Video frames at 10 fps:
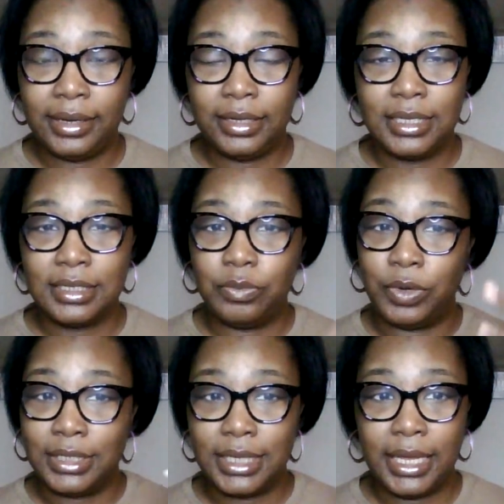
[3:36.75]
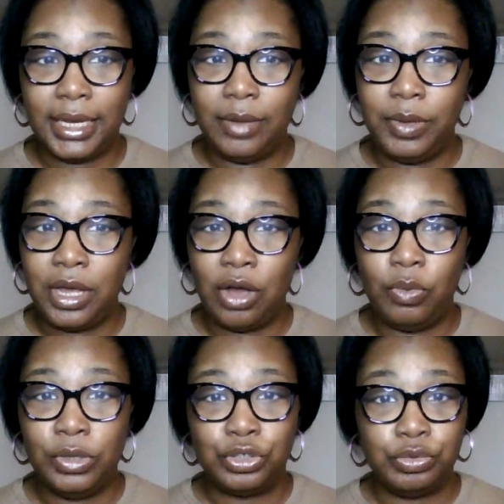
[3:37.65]
Because once again, here we go
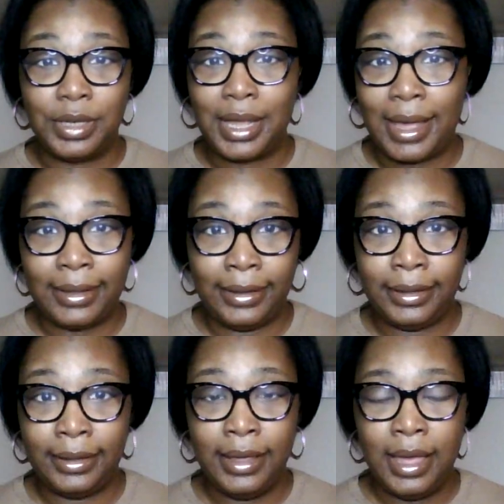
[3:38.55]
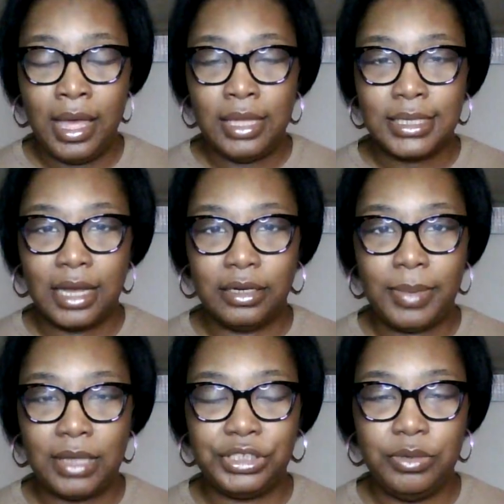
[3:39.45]
with Drew lying, talking
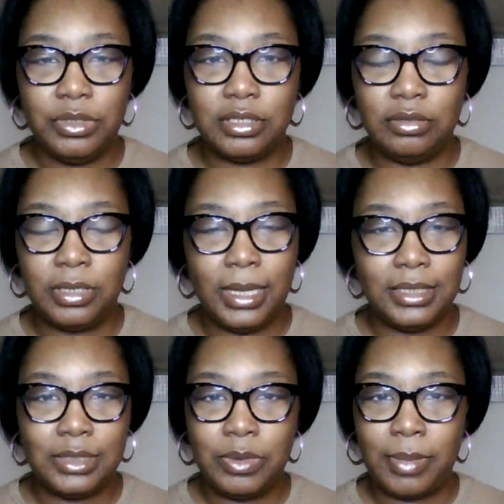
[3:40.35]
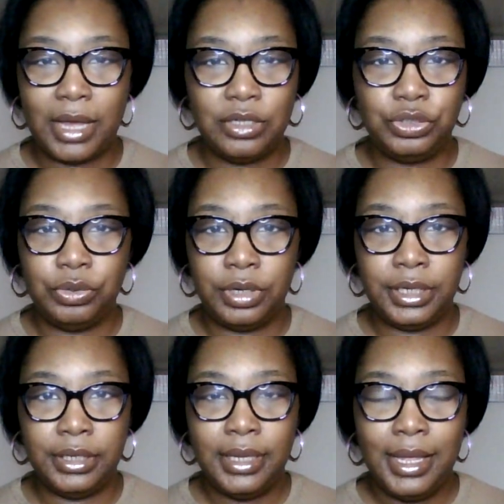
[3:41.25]
about she was cousins with Michael Jordan.